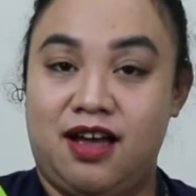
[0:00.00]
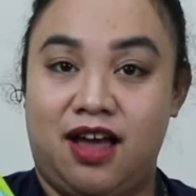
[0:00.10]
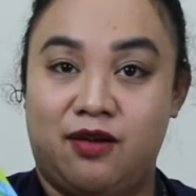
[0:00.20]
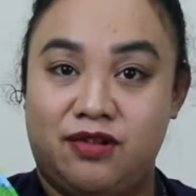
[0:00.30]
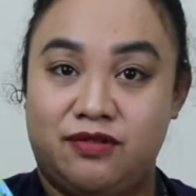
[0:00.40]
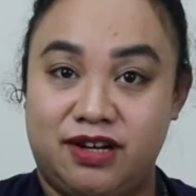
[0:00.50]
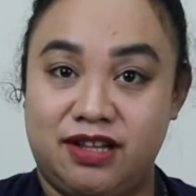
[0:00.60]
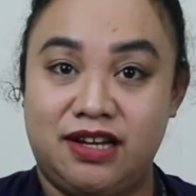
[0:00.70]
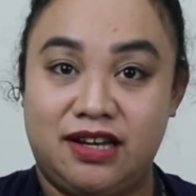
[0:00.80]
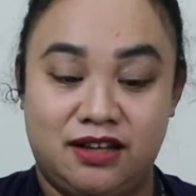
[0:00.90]
I will
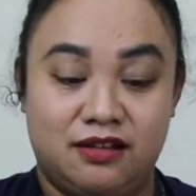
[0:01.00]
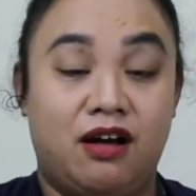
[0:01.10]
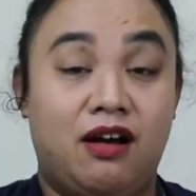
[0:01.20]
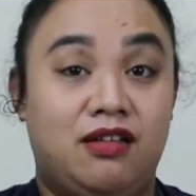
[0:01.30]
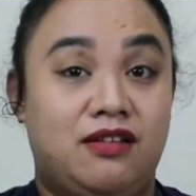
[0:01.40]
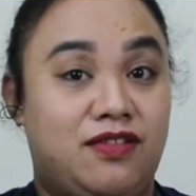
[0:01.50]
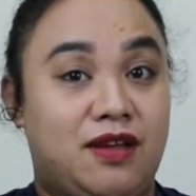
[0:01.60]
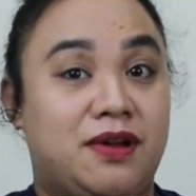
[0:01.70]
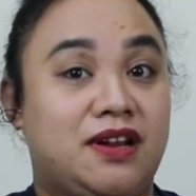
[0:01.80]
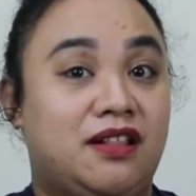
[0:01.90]
really eat all of
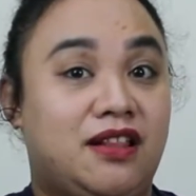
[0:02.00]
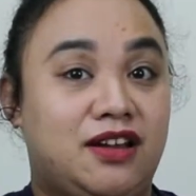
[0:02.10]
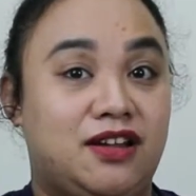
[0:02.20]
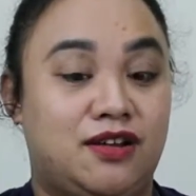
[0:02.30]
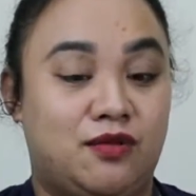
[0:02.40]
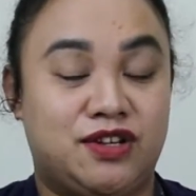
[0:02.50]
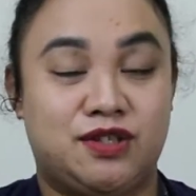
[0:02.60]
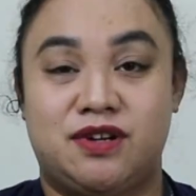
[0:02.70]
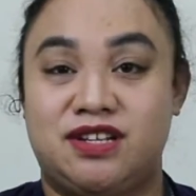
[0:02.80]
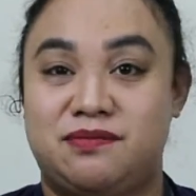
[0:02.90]
them and then let you know
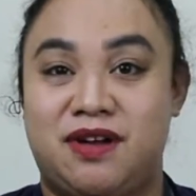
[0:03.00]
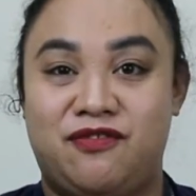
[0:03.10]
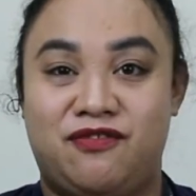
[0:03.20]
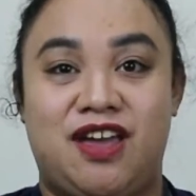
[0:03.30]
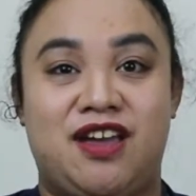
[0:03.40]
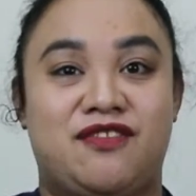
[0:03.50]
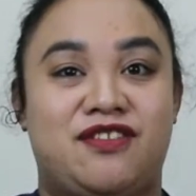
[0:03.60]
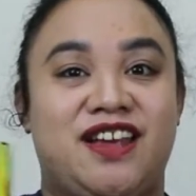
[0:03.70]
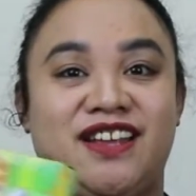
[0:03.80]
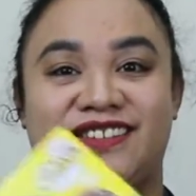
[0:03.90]
which one is my
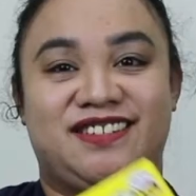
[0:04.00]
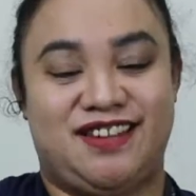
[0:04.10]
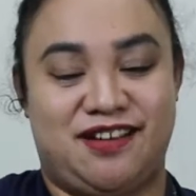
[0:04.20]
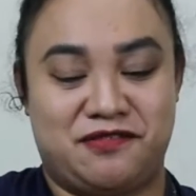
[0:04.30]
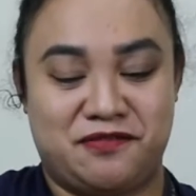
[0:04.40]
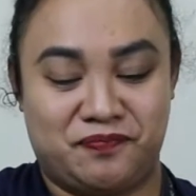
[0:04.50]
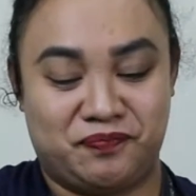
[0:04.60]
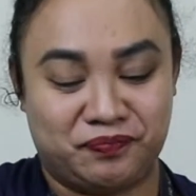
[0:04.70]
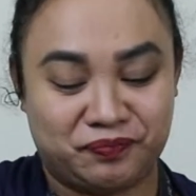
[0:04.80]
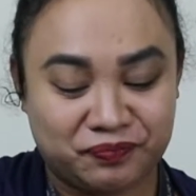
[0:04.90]
favorite. So
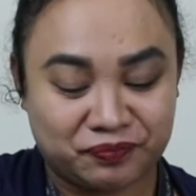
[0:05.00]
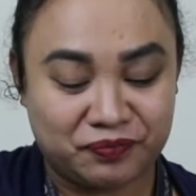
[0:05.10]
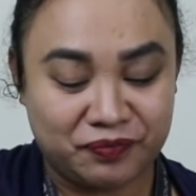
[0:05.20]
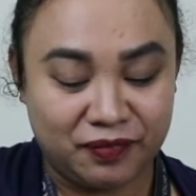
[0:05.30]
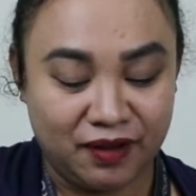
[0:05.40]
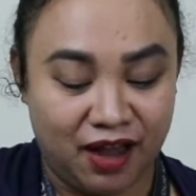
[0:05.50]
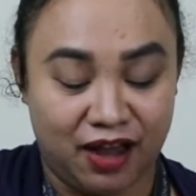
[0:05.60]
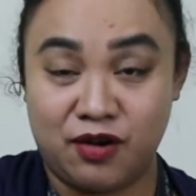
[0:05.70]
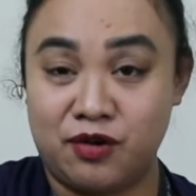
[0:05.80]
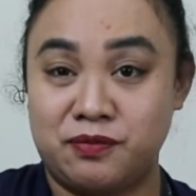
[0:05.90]

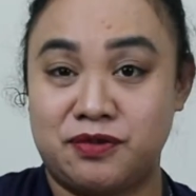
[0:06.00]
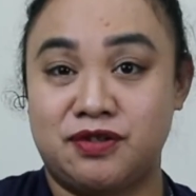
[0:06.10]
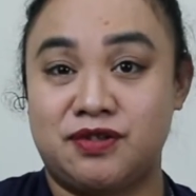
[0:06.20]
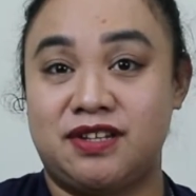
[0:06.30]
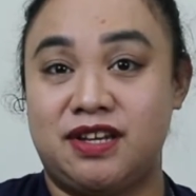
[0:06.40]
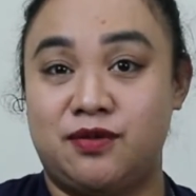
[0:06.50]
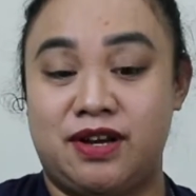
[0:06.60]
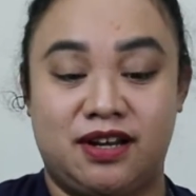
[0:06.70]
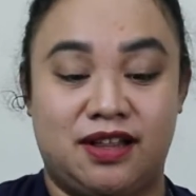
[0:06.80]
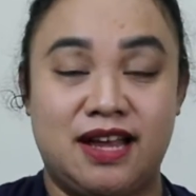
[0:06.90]
I hope to see you
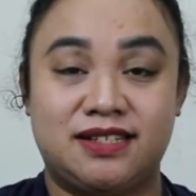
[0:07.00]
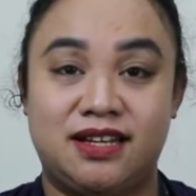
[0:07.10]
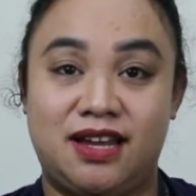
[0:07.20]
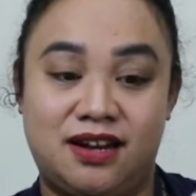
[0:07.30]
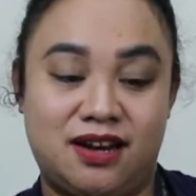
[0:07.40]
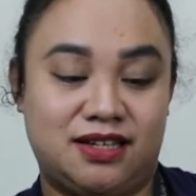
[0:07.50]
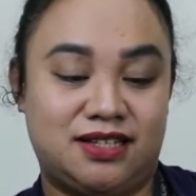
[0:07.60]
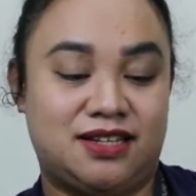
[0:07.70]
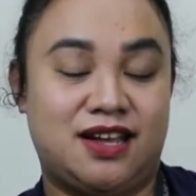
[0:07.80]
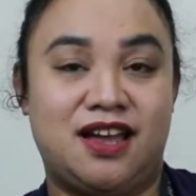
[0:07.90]
in class again
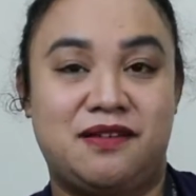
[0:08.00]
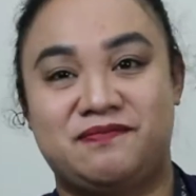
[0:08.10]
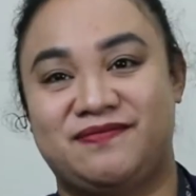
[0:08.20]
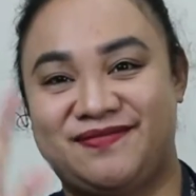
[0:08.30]
next time.